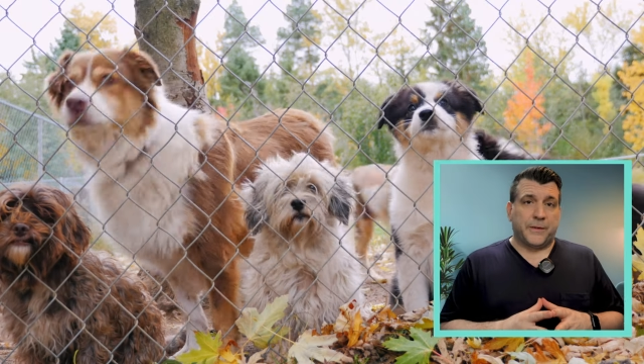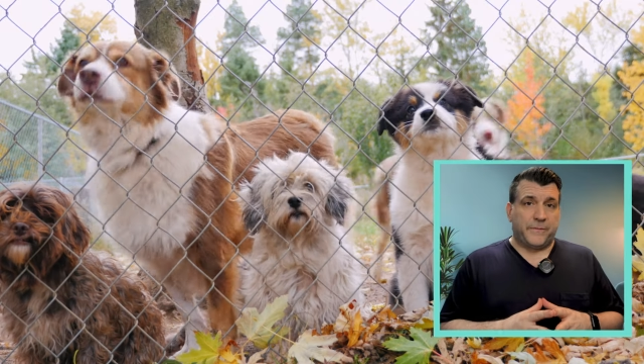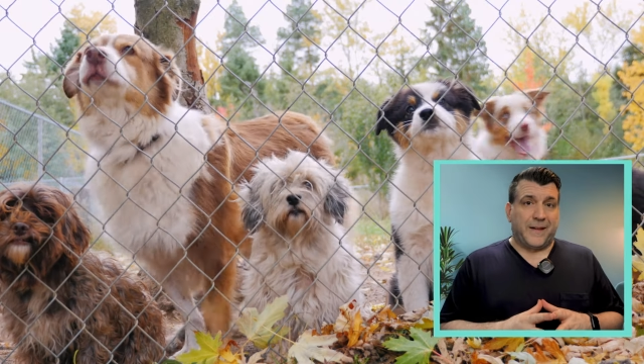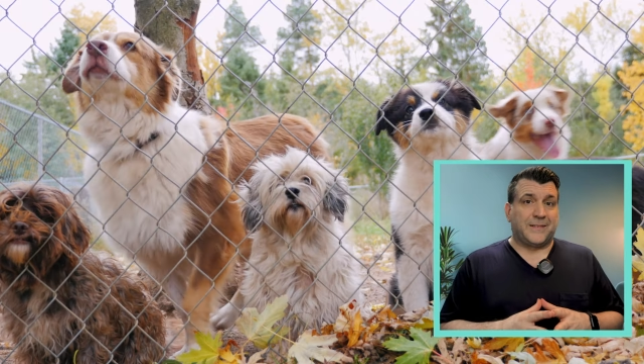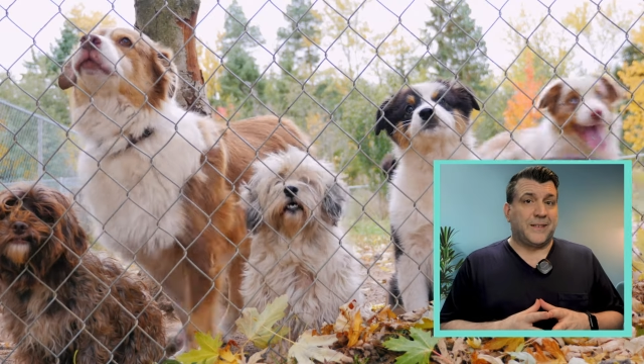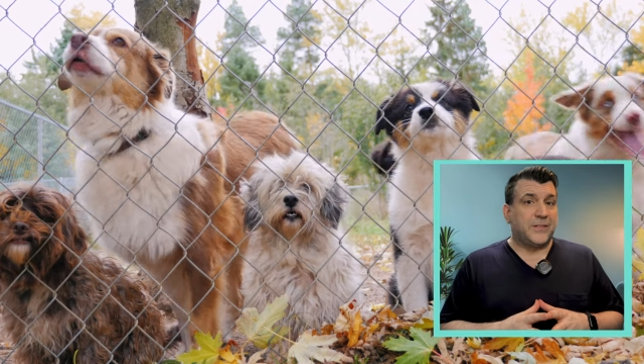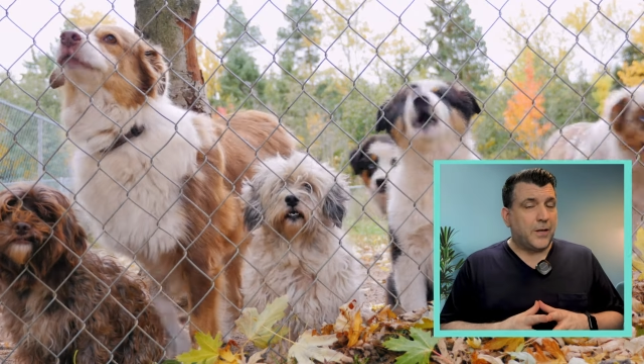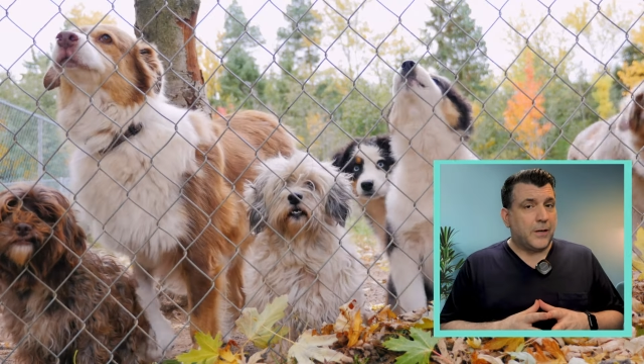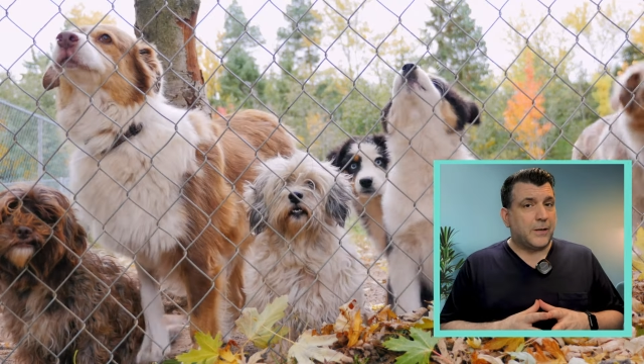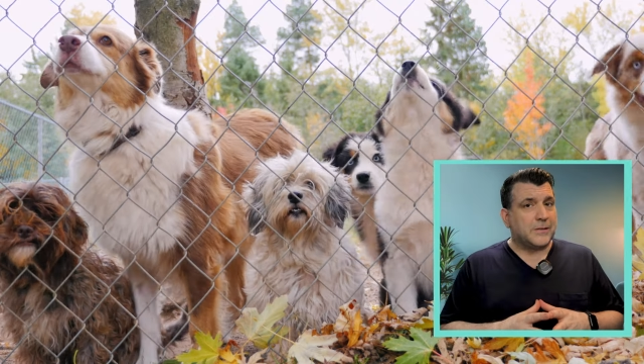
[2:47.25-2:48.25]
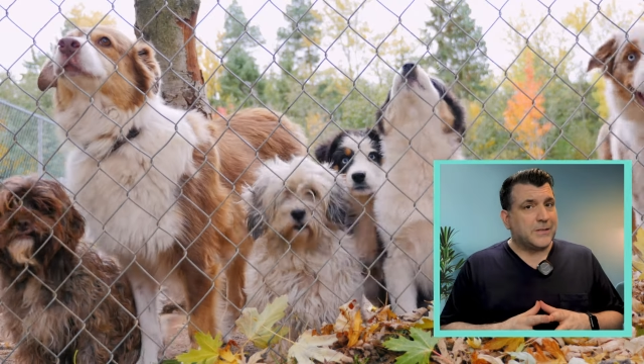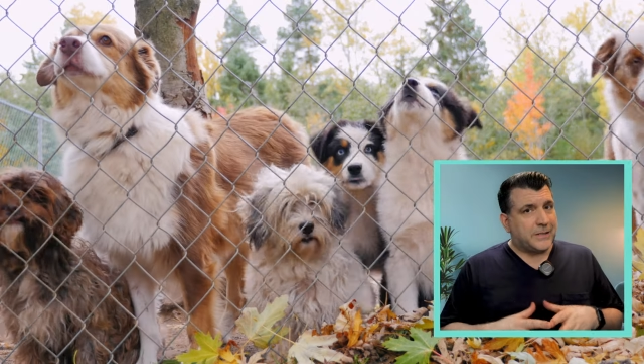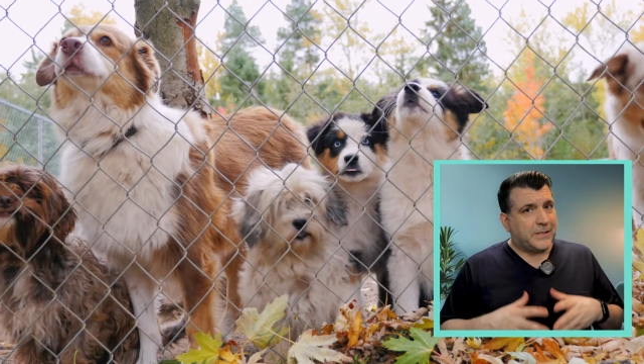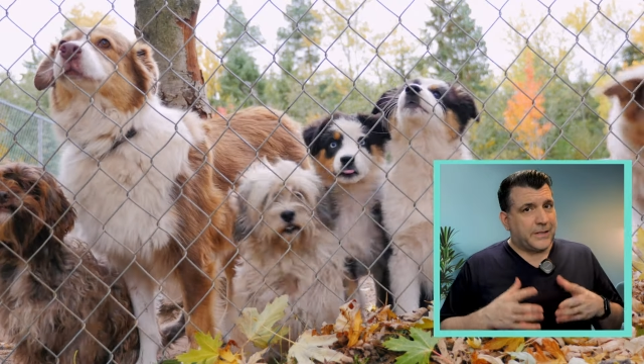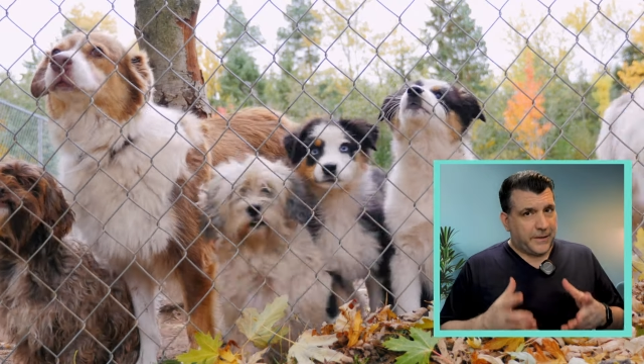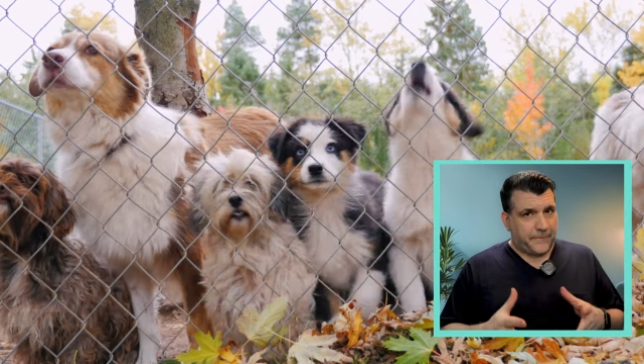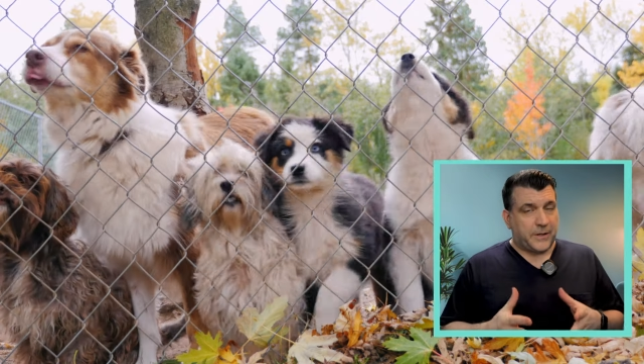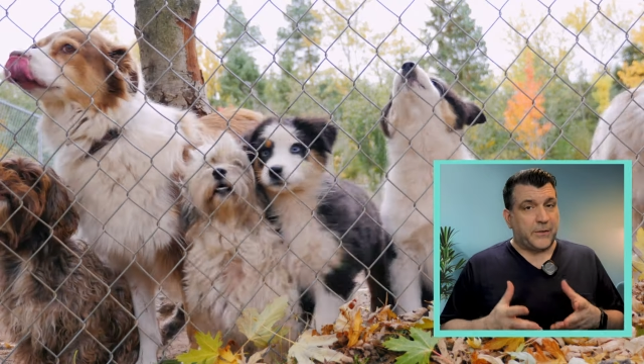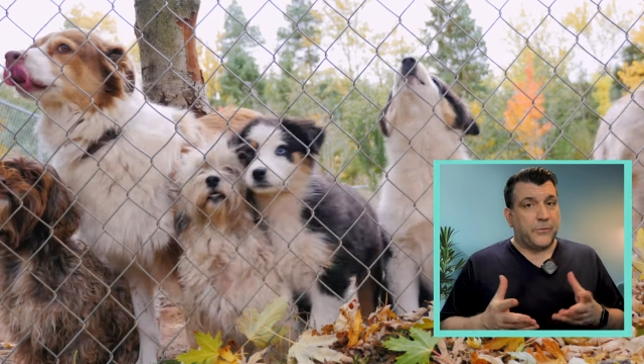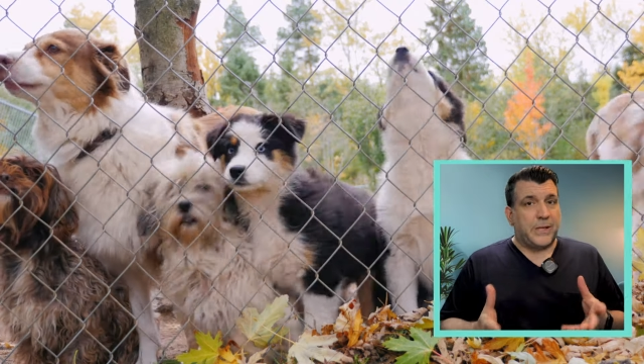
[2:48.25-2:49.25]
with infected dogs a
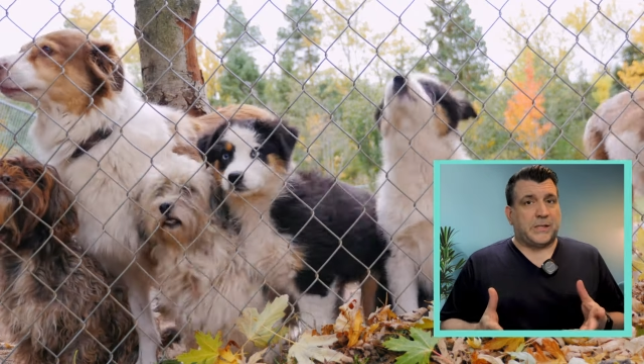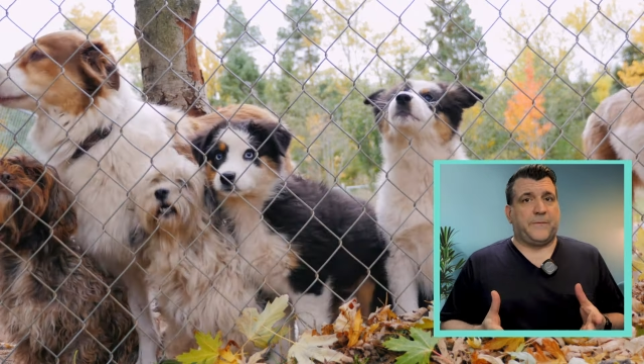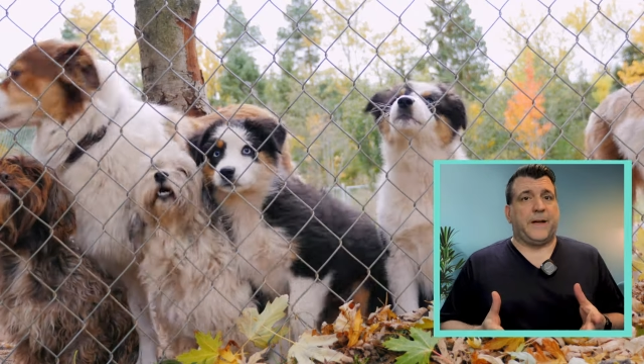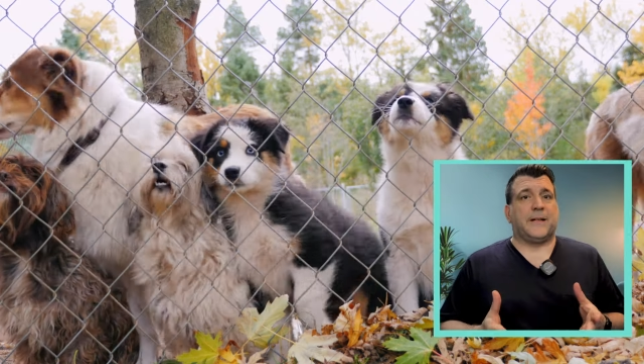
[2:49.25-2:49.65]
significant risk